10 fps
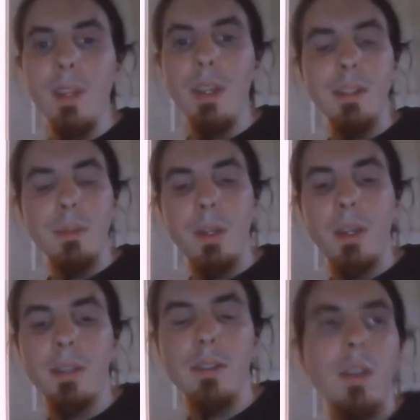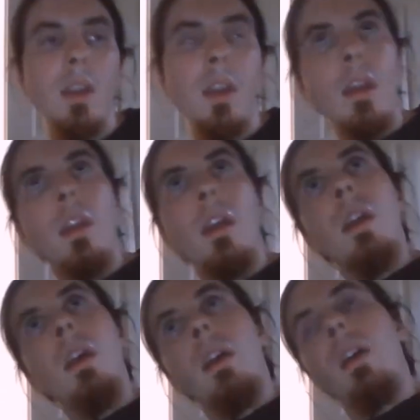It is what it is.
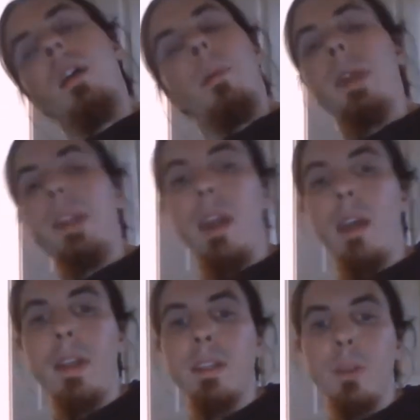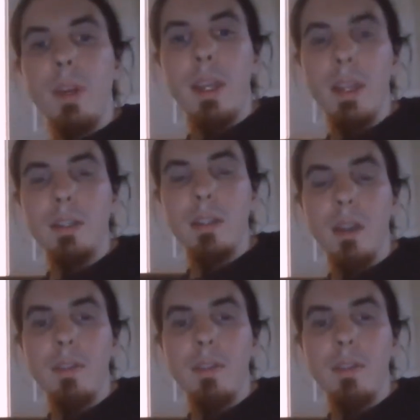But yeah, that's a rant